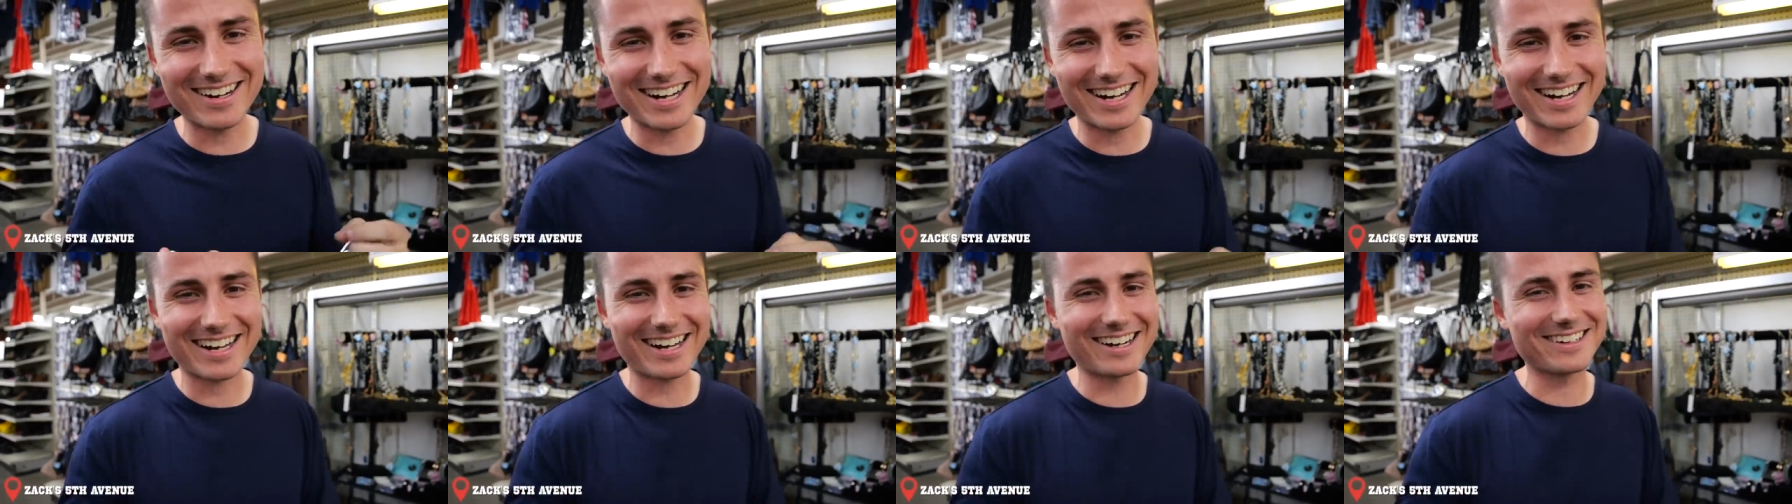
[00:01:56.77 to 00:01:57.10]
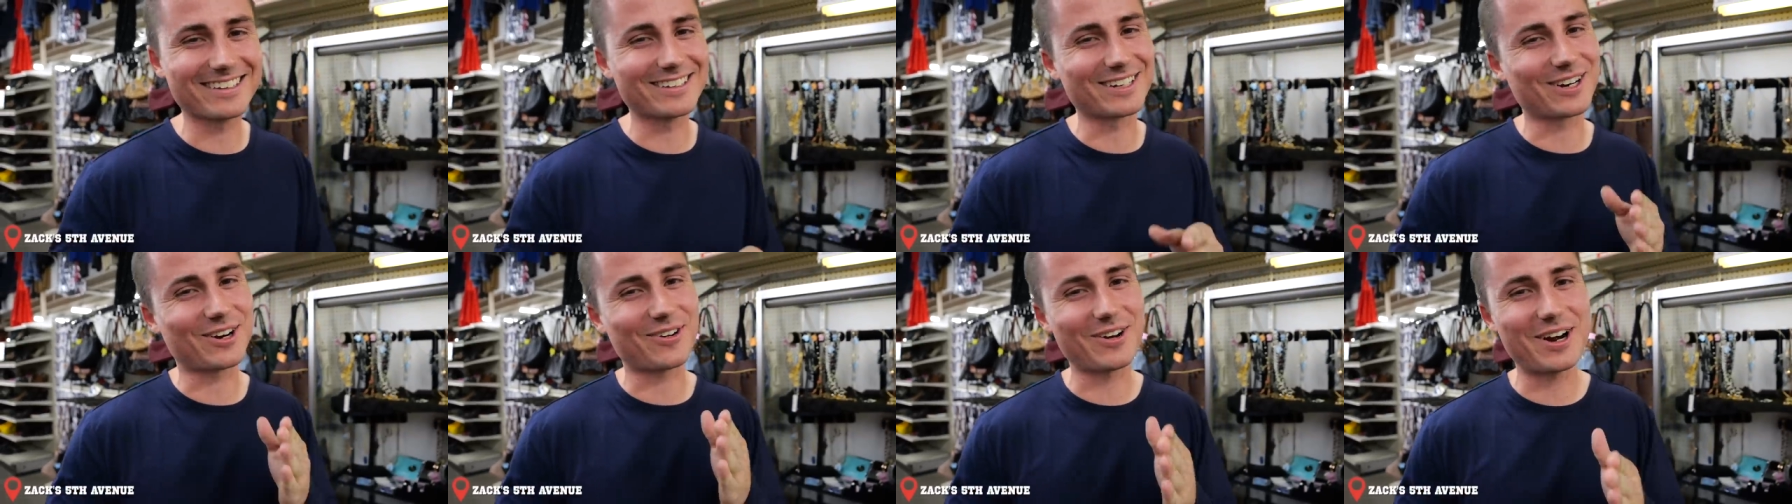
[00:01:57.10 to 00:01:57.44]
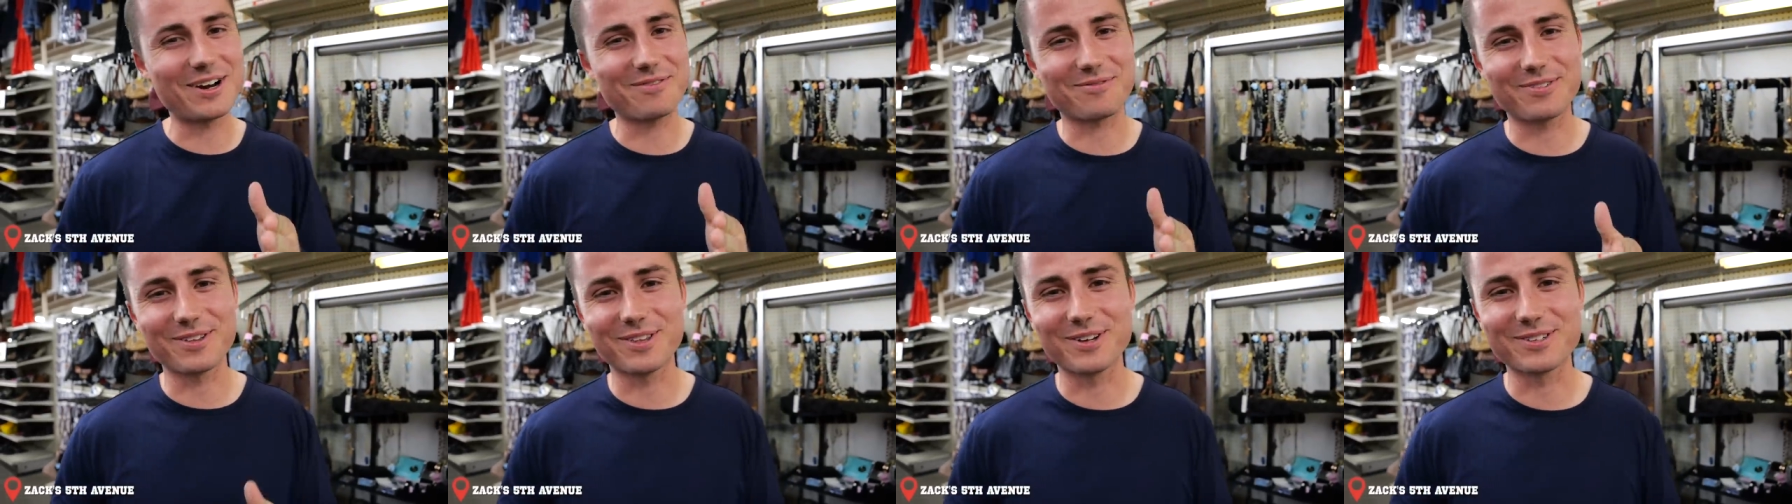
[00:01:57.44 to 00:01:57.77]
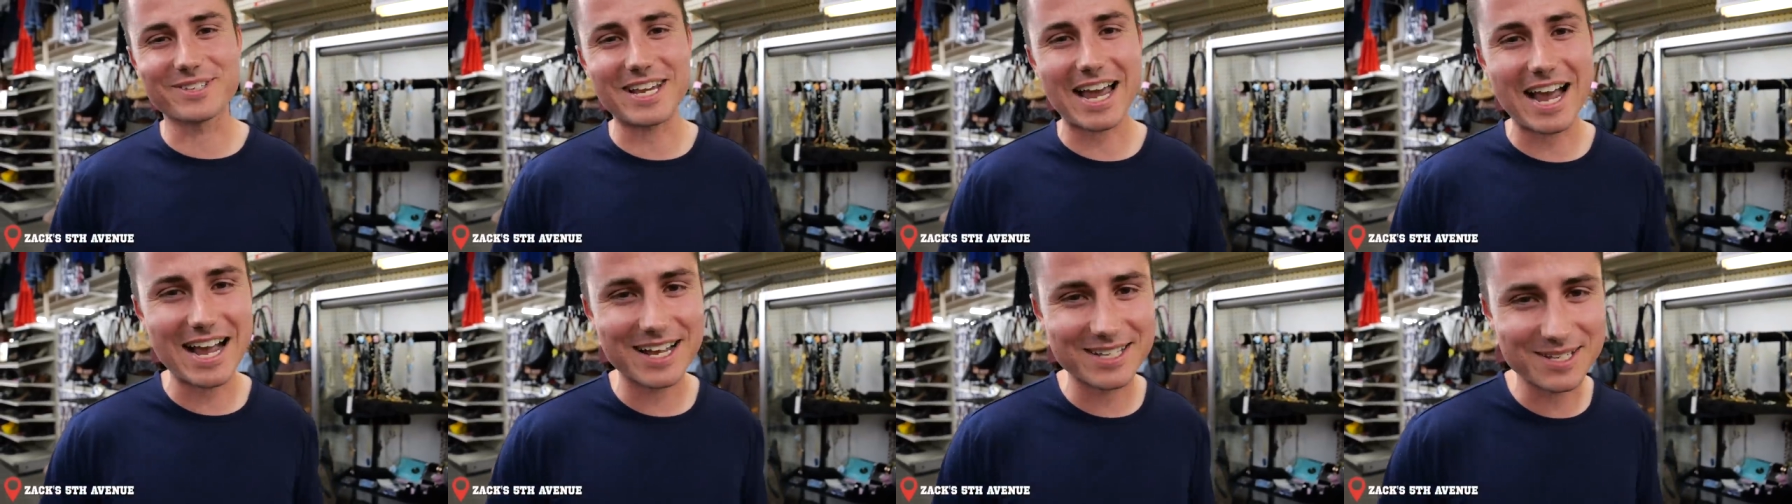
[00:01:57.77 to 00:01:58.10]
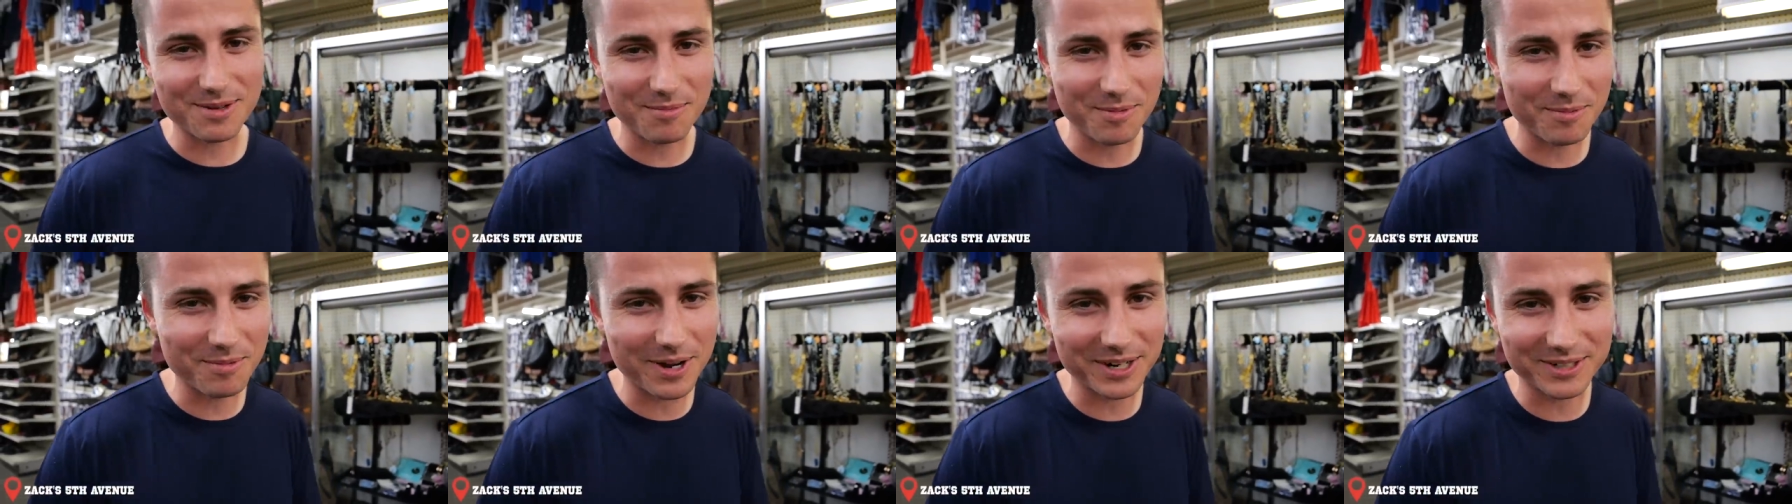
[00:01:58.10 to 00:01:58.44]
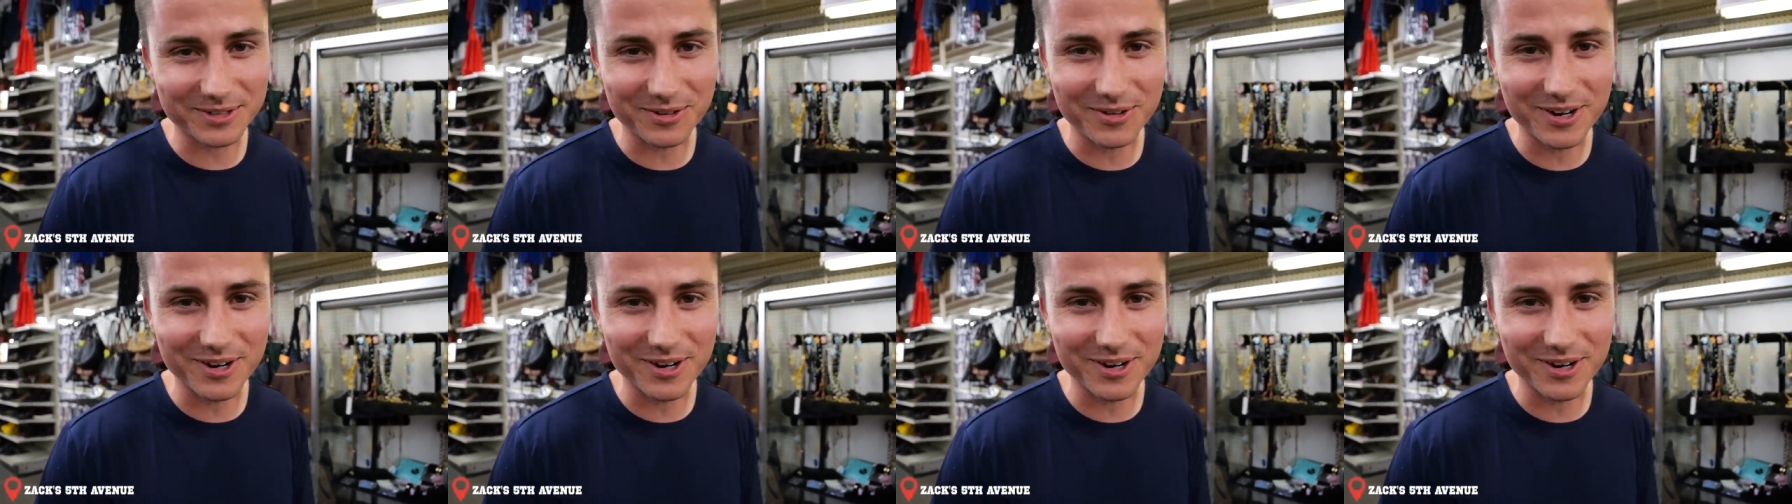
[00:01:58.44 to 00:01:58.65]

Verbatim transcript: I gotta look great for those ads I'm about to